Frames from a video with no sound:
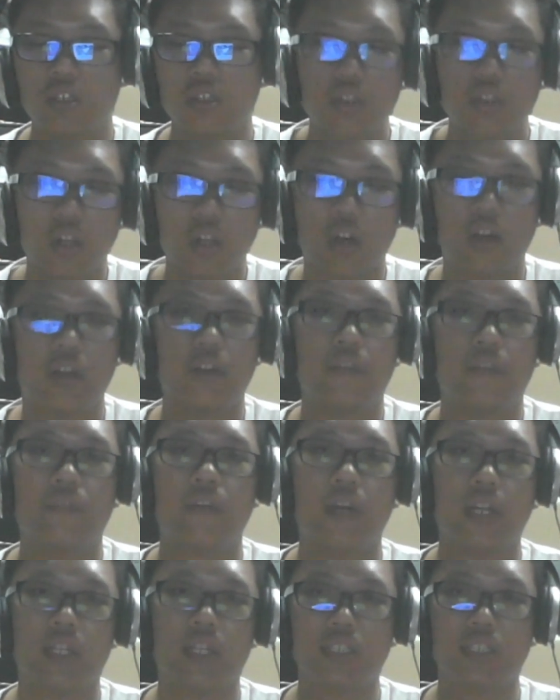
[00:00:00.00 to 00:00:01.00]

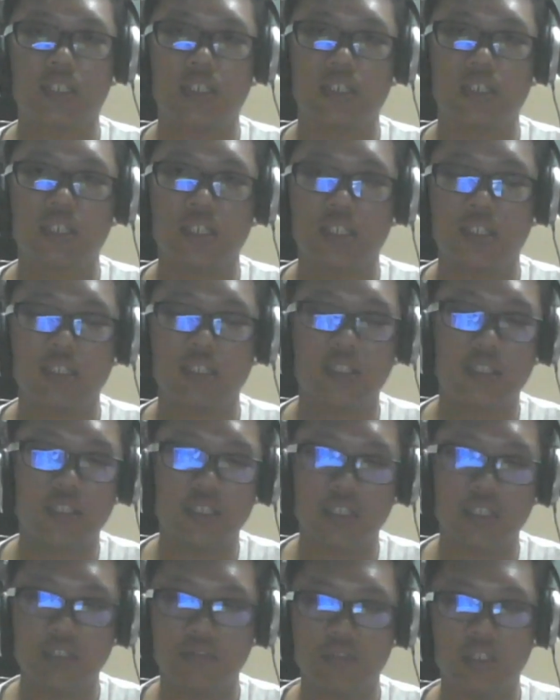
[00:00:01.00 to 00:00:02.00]
glorifying this
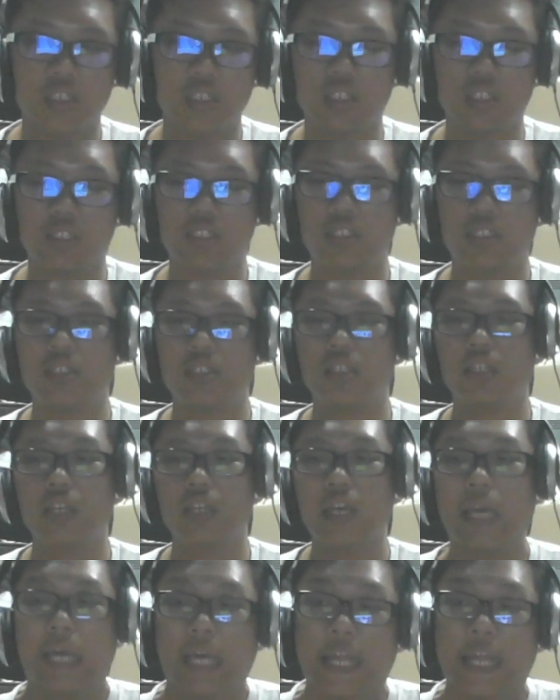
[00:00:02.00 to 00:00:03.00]
series
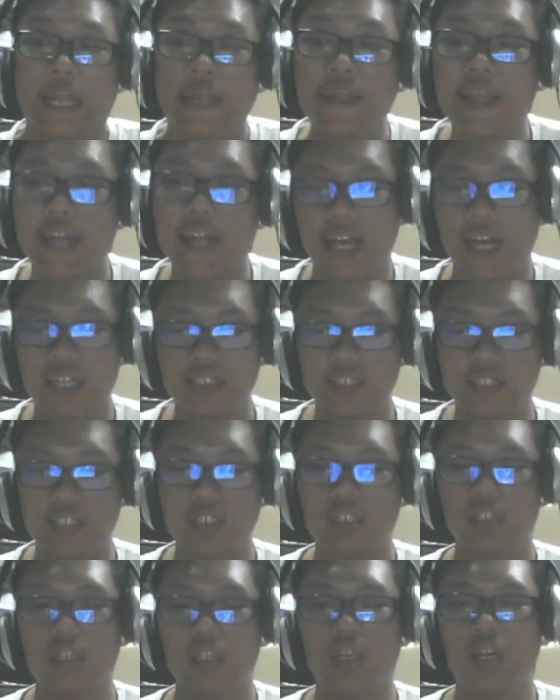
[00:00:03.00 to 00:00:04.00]
in that,
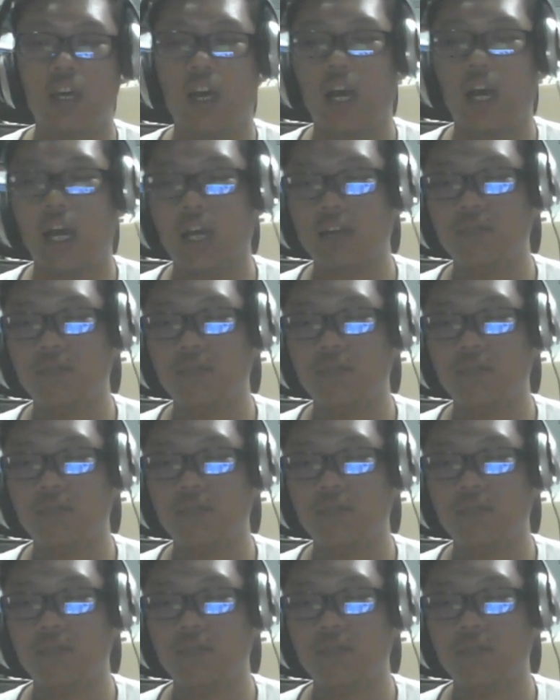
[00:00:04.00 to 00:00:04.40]
I